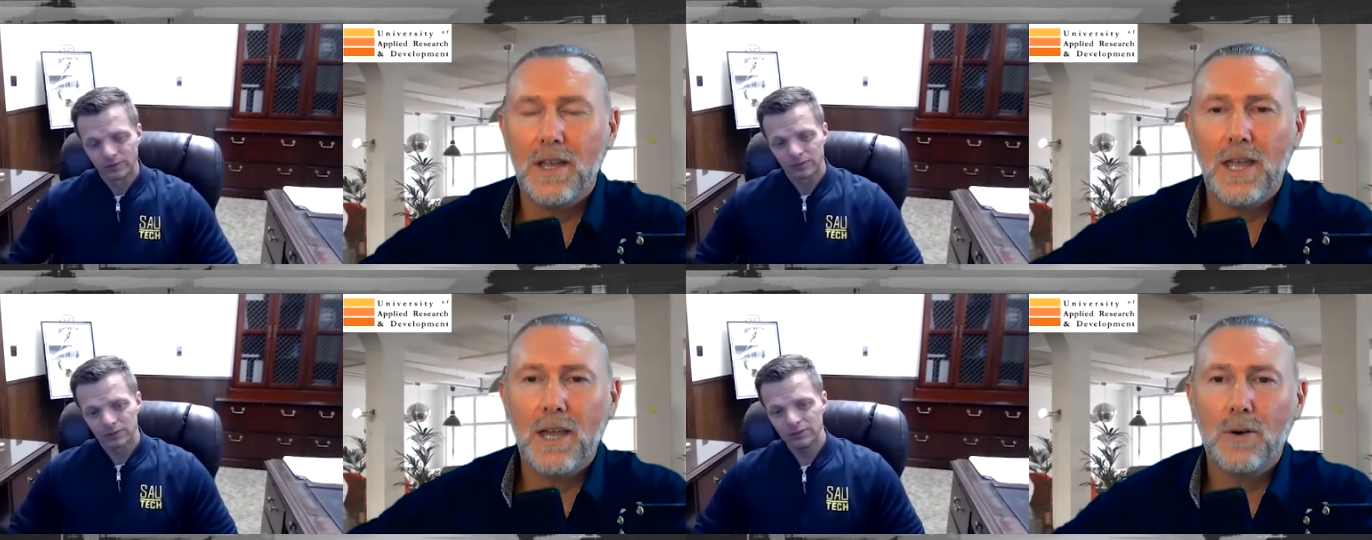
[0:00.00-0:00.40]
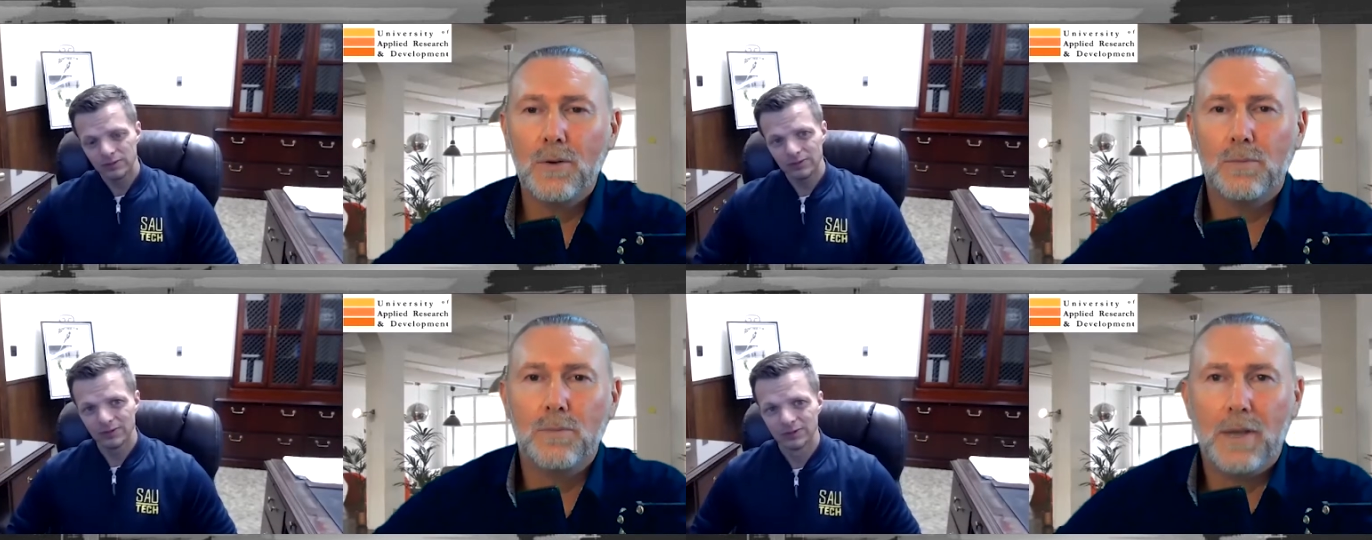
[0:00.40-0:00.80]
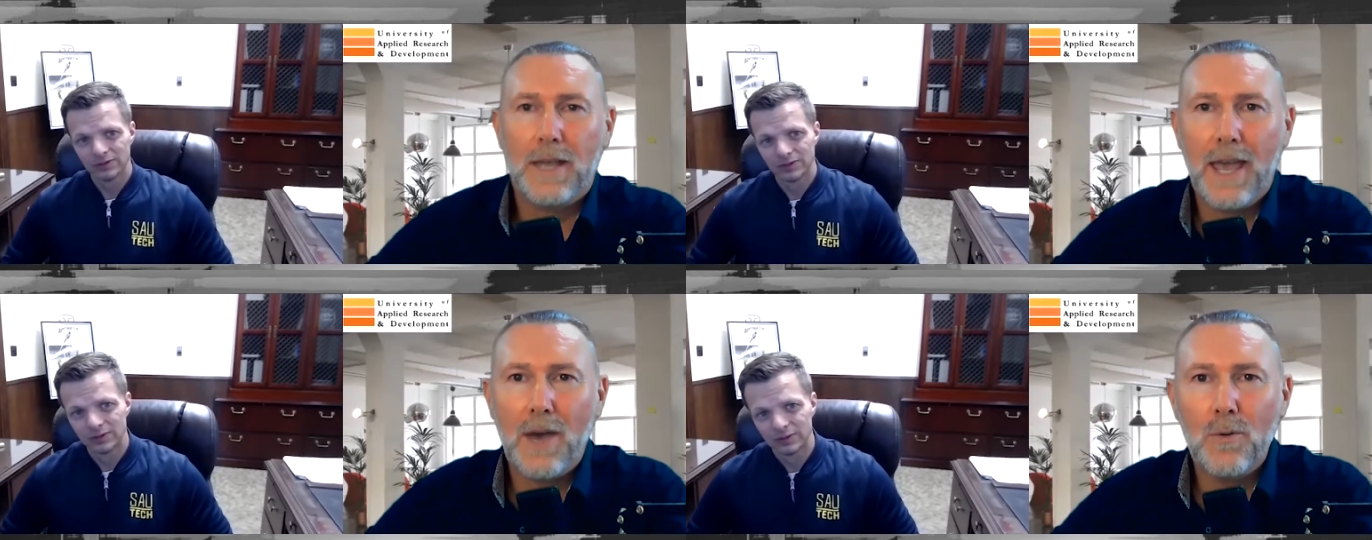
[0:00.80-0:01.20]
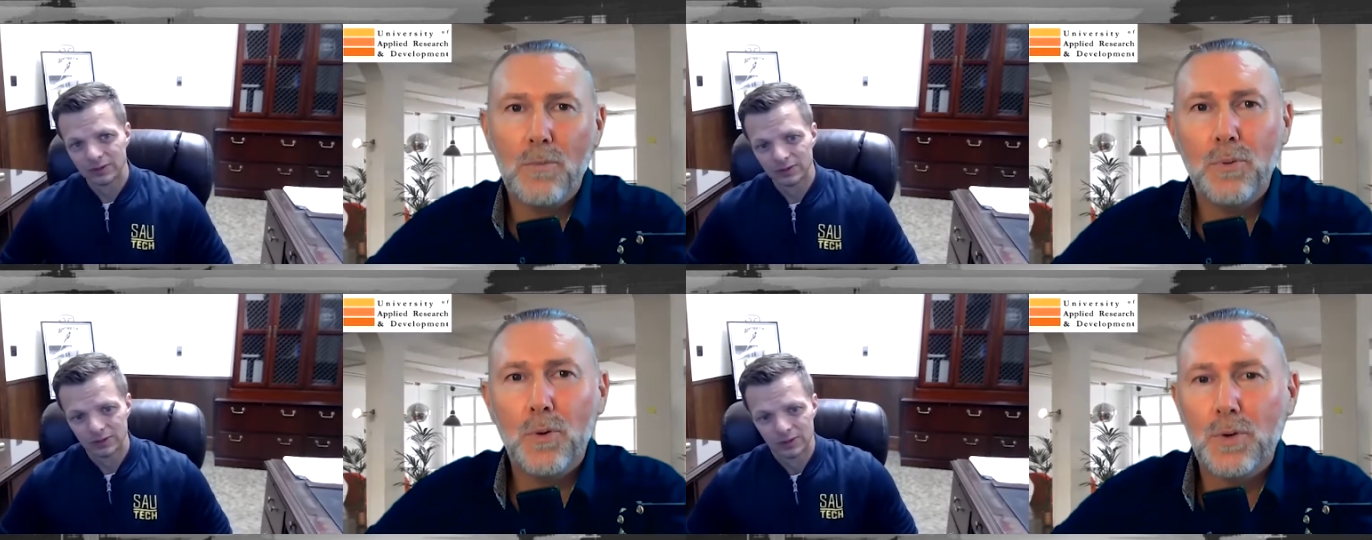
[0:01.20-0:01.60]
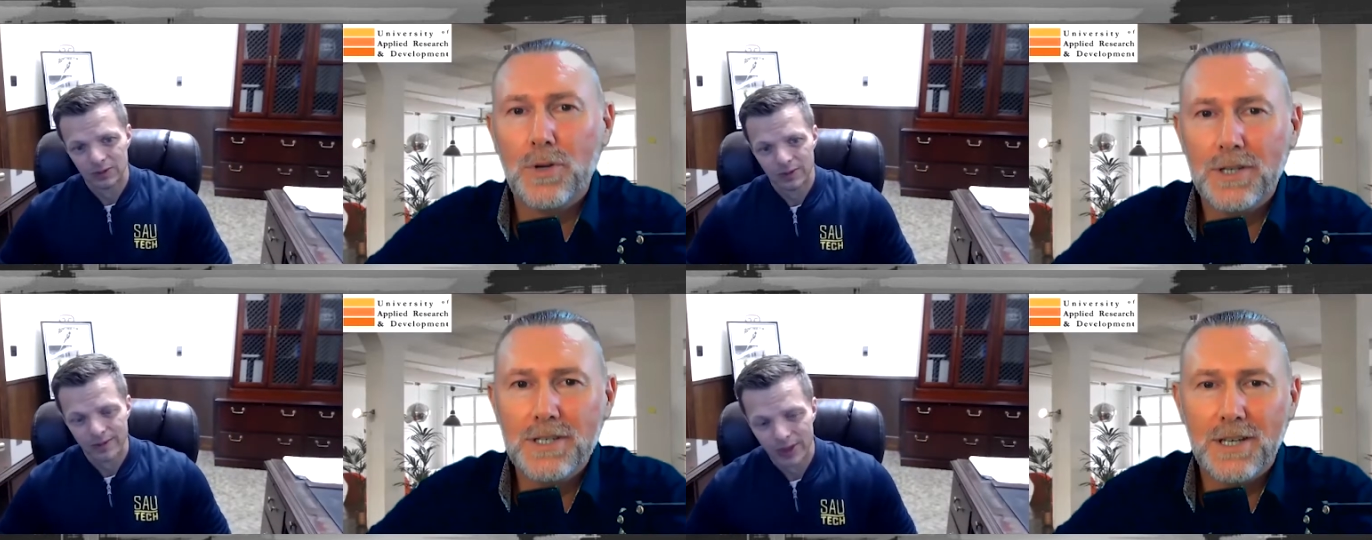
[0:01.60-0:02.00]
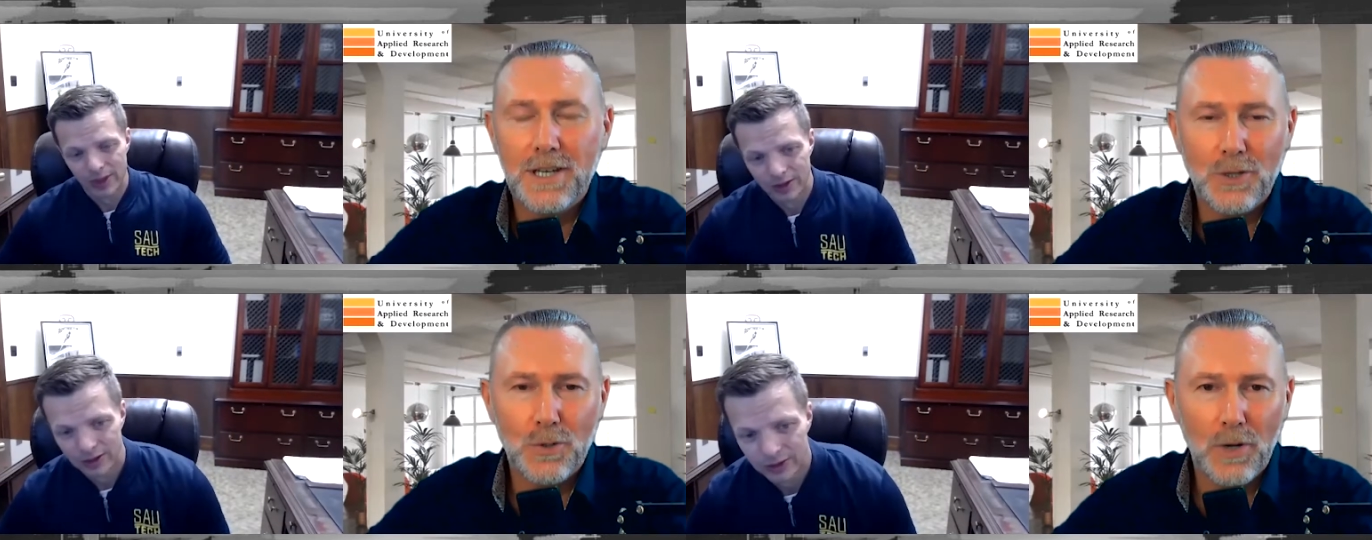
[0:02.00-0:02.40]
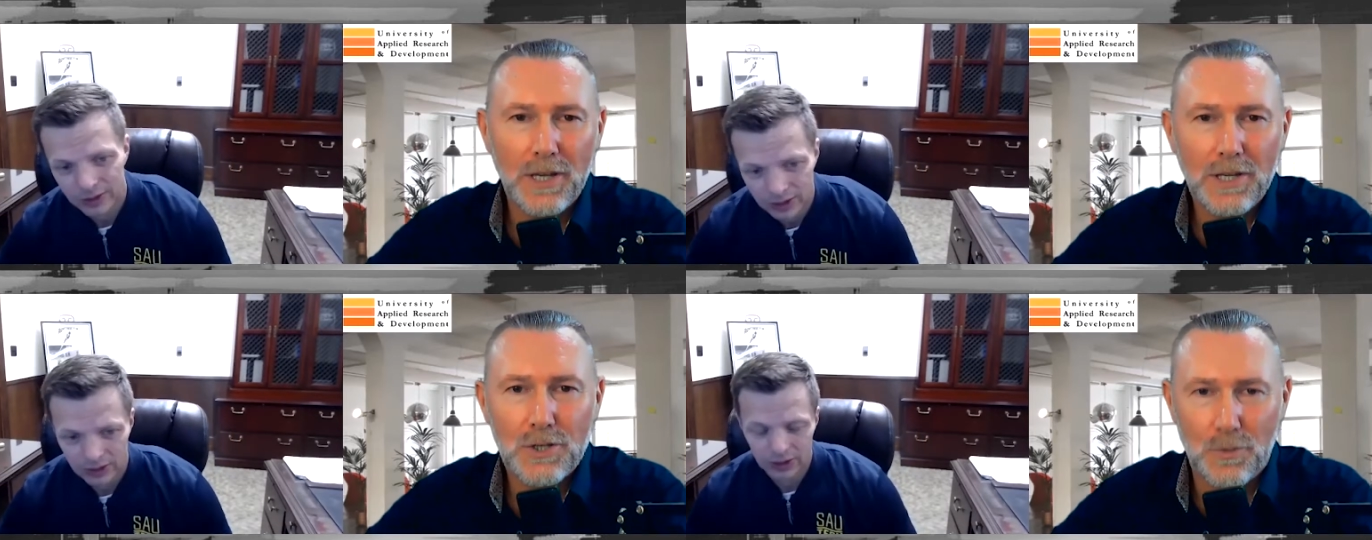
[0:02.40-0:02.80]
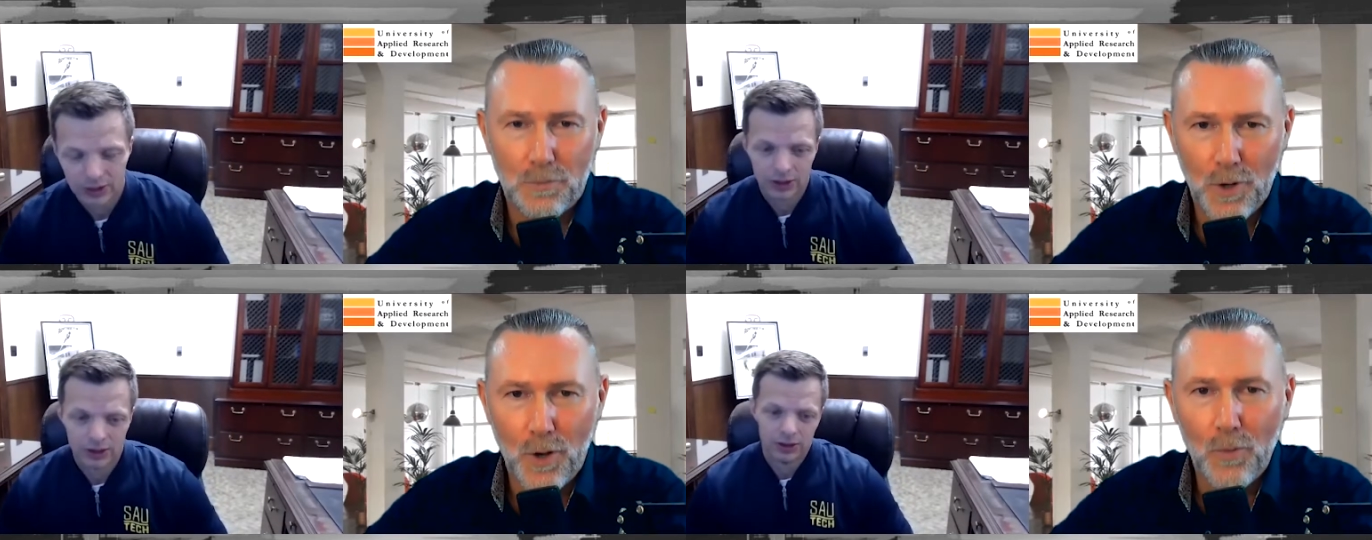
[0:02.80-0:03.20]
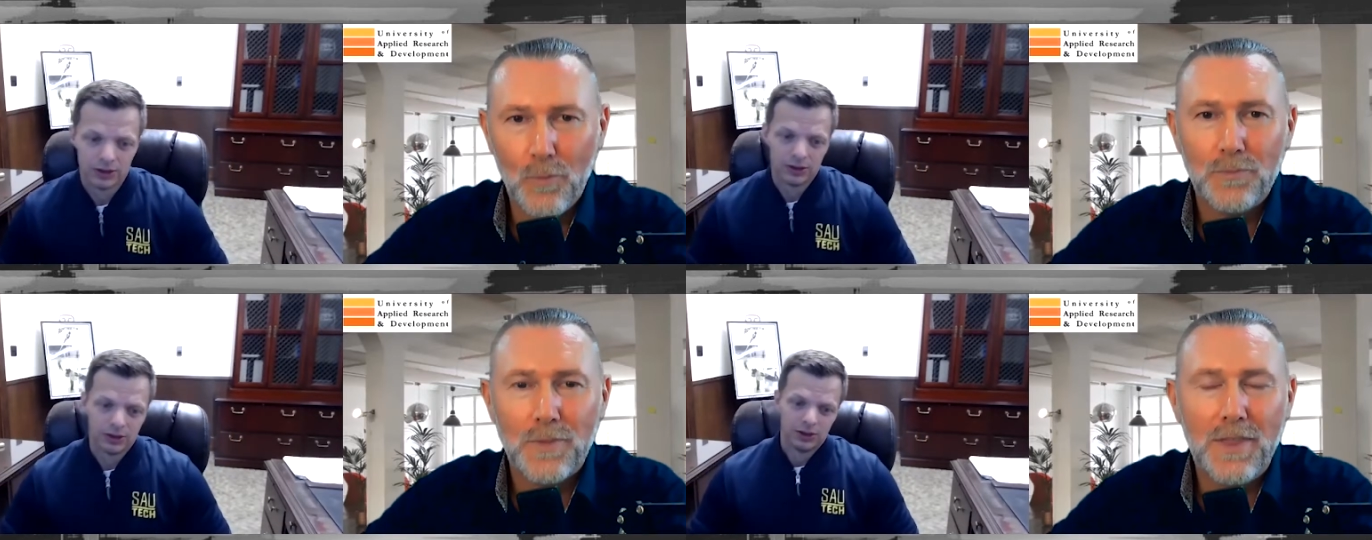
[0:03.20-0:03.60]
Speaker 1: How, how important is it in your leadership role